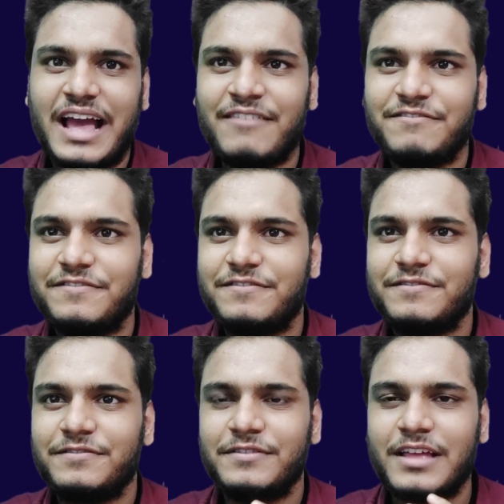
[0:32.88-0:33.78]
I have
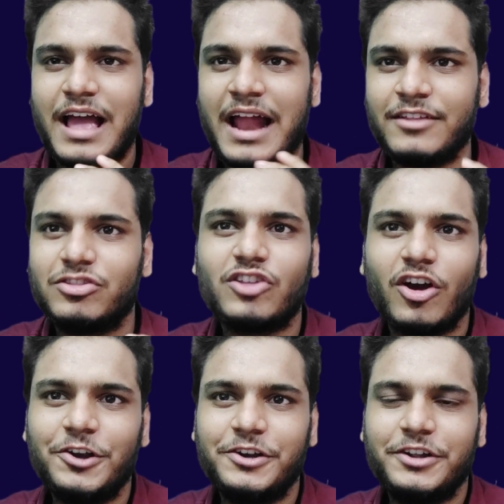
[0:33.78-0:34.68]
had a
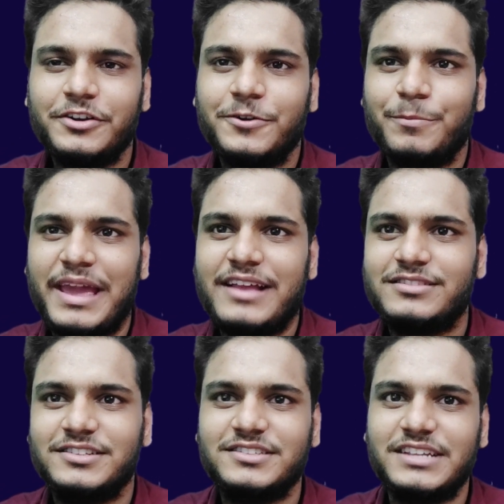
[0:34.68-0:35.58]
thought to
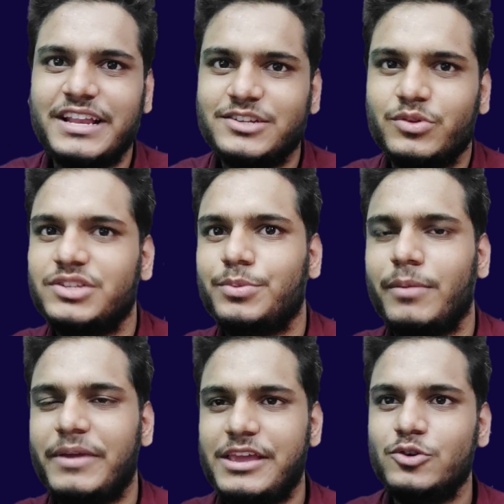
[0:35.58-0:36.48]
make this series which
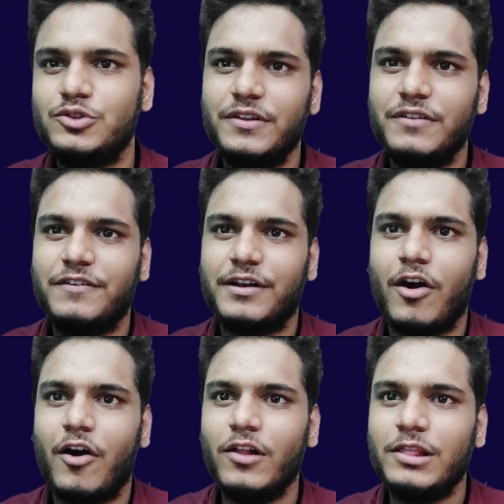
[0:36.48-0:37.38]
will be useful for
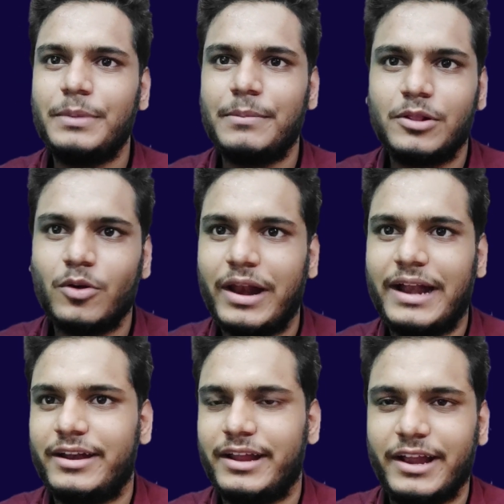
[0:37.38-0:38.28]
all the people who are
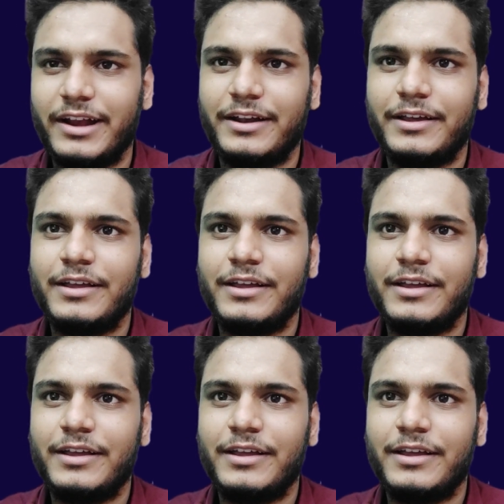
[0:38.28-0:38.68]
attending it.